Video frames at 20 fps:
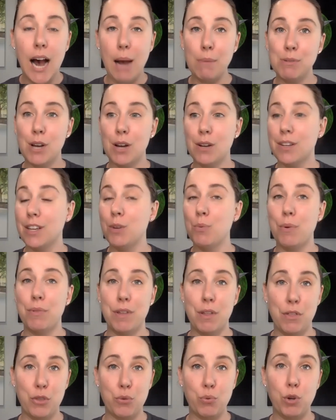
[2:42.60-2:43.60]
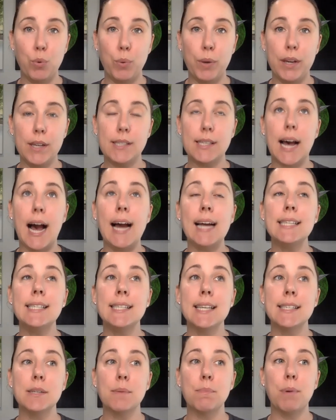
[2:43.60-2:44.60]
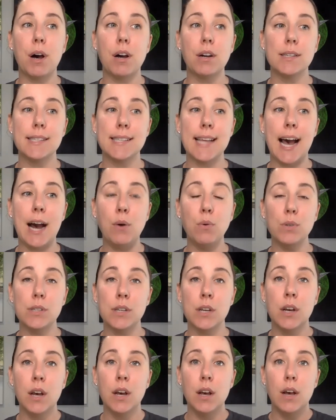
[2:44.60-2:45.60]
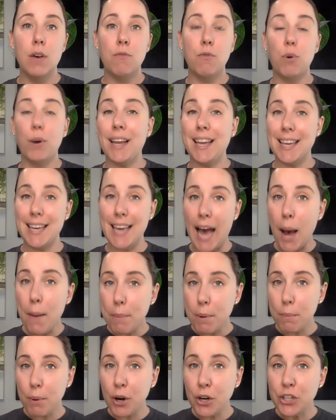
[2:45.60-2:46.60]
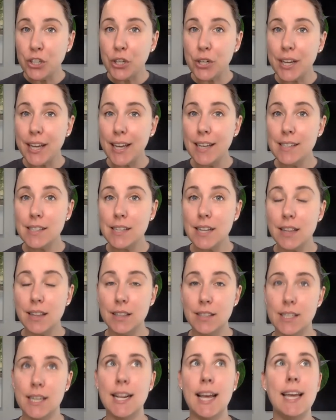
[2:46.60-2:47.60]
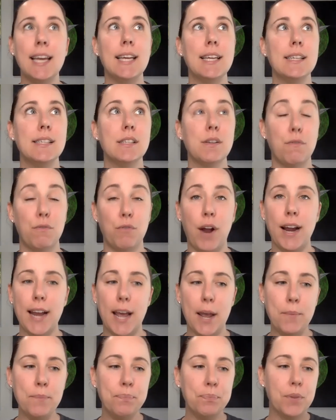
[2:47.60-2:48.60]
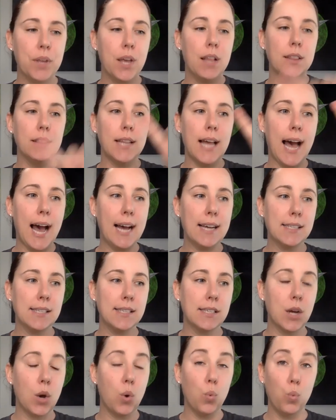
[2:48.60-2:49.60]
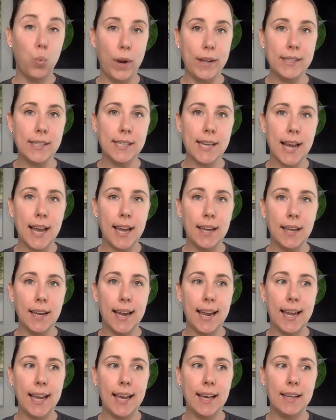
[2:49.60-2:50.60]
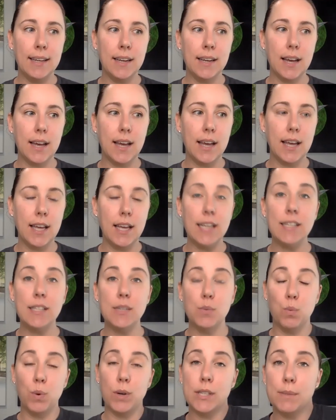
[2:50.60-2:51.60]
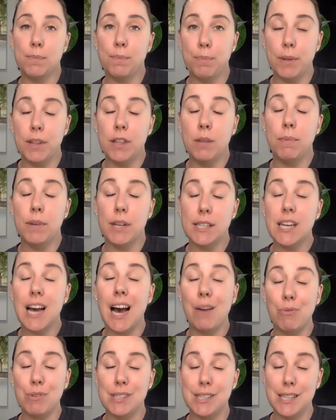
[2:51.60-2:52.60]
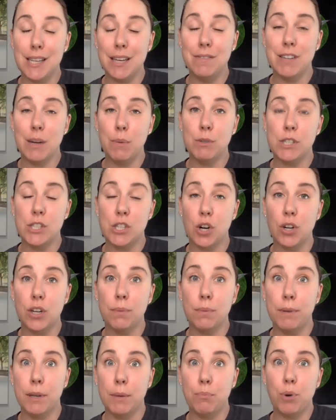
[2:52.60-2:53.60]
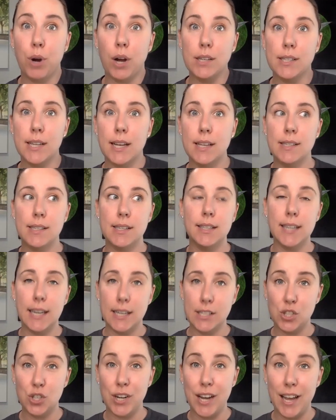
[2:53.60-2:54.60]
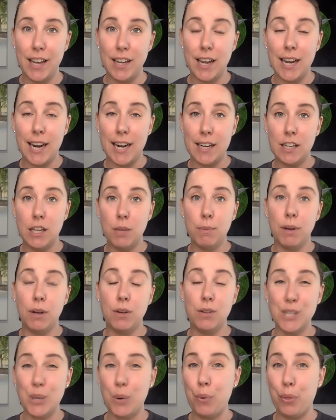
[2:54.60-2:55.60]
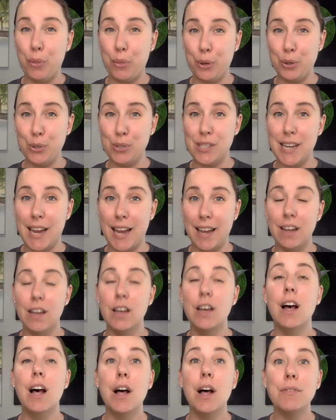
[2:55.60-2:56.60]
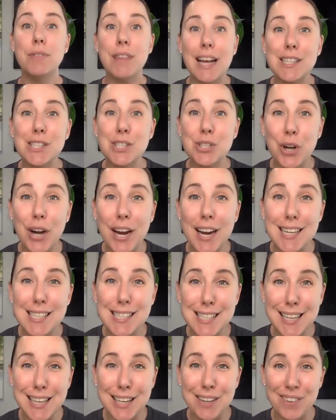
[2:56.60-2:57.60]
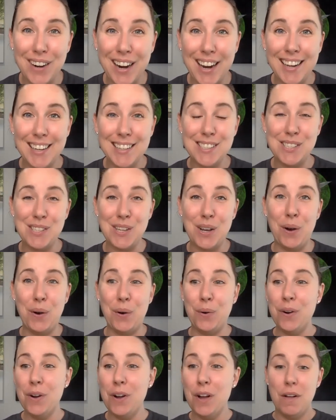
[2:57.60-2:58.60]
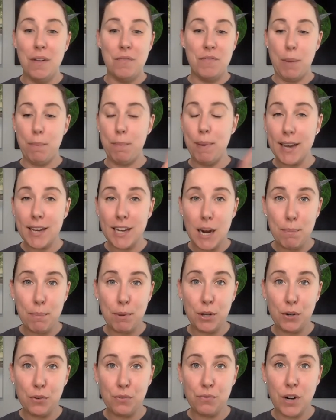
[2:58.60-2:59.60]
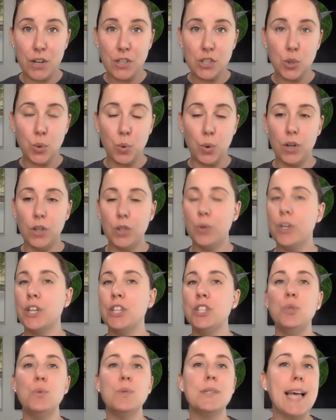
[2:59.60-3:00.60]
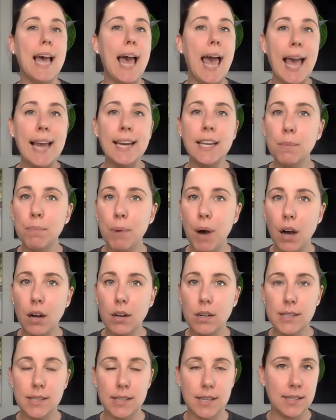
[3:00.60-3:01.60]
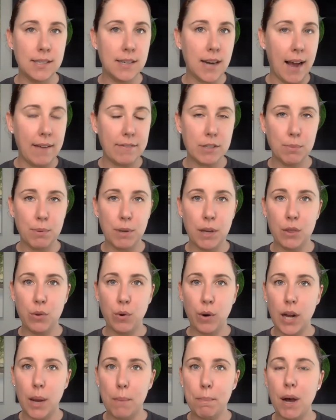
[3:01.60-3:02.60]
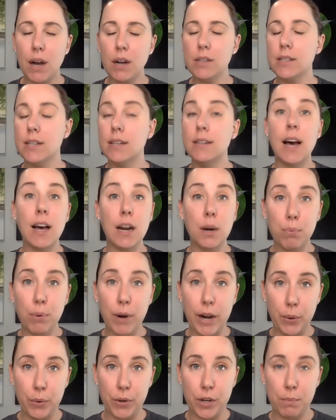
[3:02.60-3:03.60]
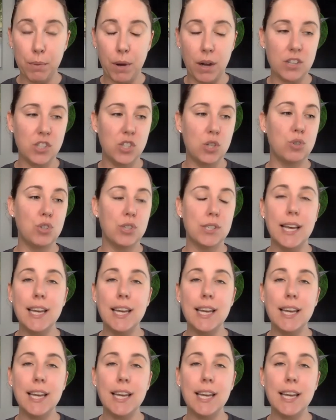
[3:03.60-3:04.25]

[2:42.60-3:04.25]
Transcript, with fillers: I'm talking within three weeks. I sent a box out for a Gap partner kit. Today is Friday, last Wednesday, and it was in the, it got received and was started being processed yesterday. I got an email, so Thursday. That's crazy, right? So they pick it up at your front door. You can use any box. It does not have to be a ThredUp box, not a priority box. So just